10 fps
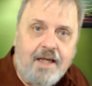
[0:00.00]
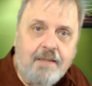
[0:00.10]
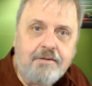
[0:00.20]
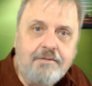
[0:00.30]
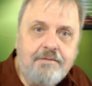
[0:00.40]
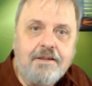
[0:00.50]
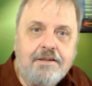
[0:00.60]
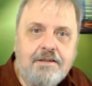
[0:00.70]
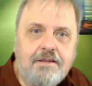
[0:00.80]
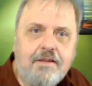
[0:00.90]
has the Bible
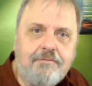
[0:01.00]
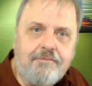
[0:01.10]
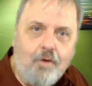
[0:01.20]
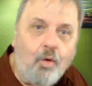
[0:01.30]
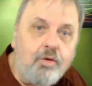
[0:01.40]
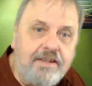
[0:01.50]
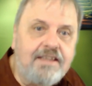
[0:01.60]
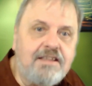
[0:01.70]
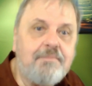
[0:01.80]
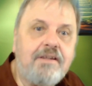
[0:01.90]
because the, the Old
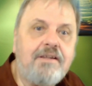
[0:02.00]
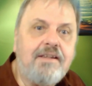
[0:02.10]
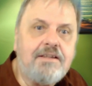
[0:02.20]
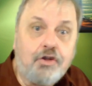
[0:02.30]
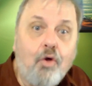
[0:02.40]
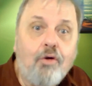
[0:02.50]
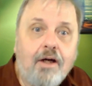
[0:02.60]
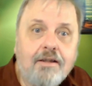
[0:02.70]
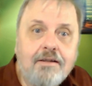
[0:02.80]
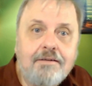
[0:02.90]
Testament is the
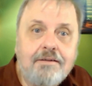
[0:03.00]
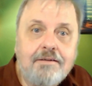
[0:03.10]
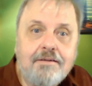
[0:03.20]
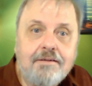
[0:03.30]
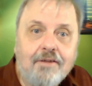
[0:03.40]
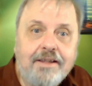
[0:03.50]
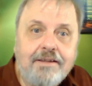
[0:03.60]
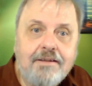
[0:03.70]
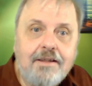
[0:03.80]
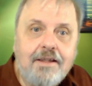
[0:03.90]
Torah, right?